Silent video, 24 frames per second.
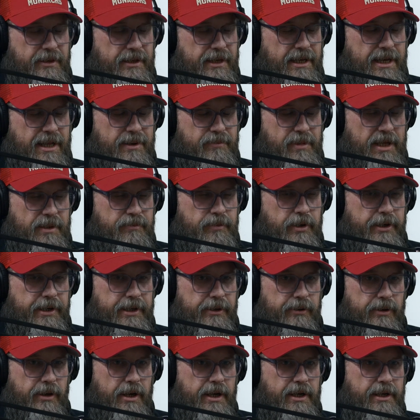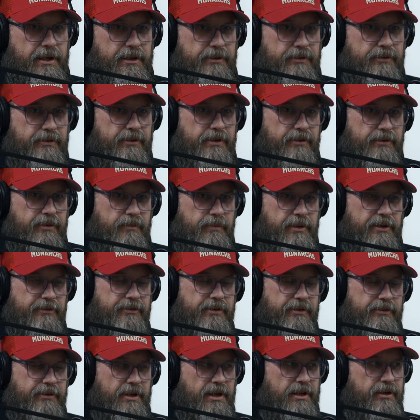got to make money, right? It's a
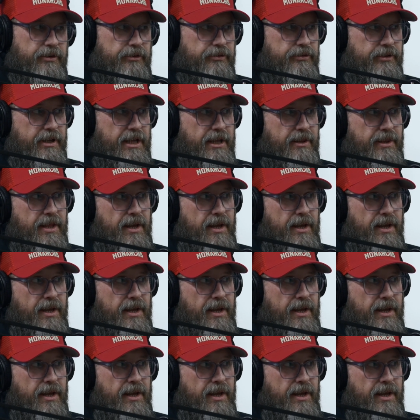business. I understand that.